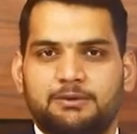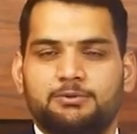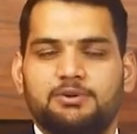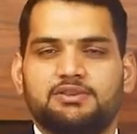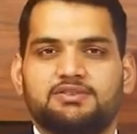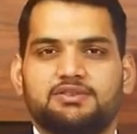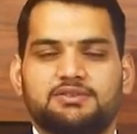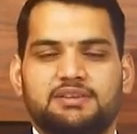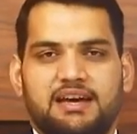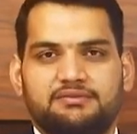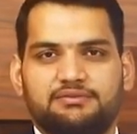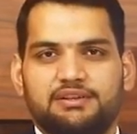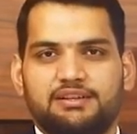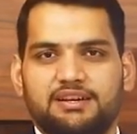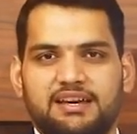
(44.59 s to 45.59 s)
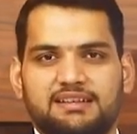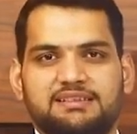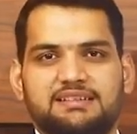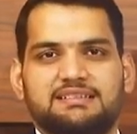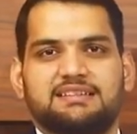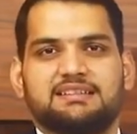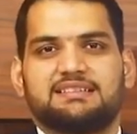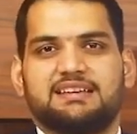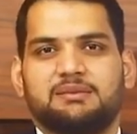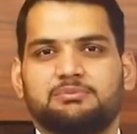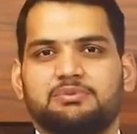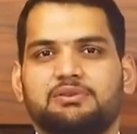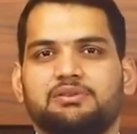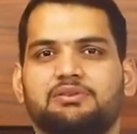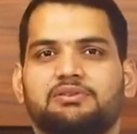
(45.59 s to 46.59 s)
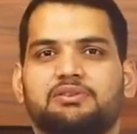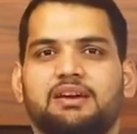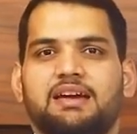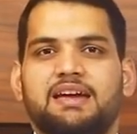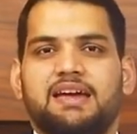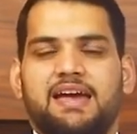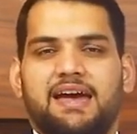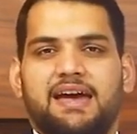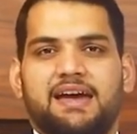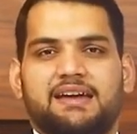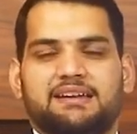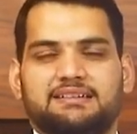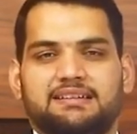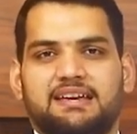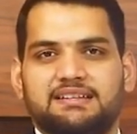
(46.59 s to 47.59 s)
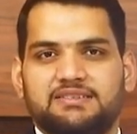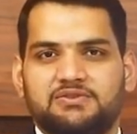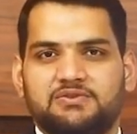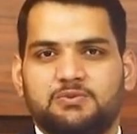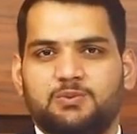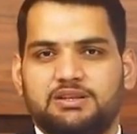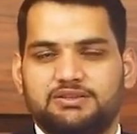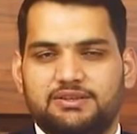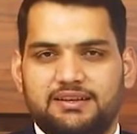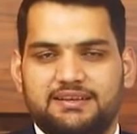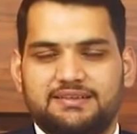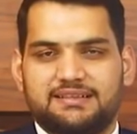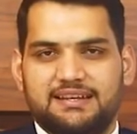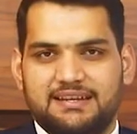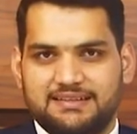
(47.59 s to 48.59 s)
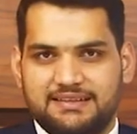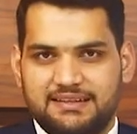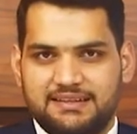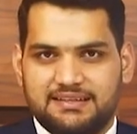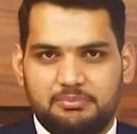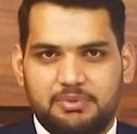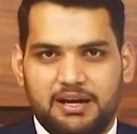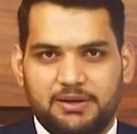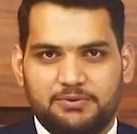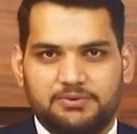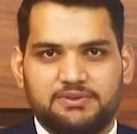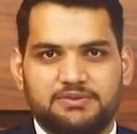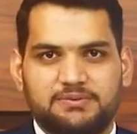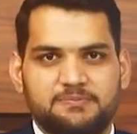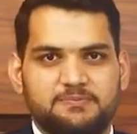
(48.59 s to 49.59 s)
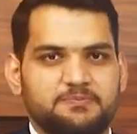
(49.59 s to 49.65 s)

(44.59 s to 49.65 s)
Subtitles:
I want you to have a look at these examples and guess what today's lesson is about.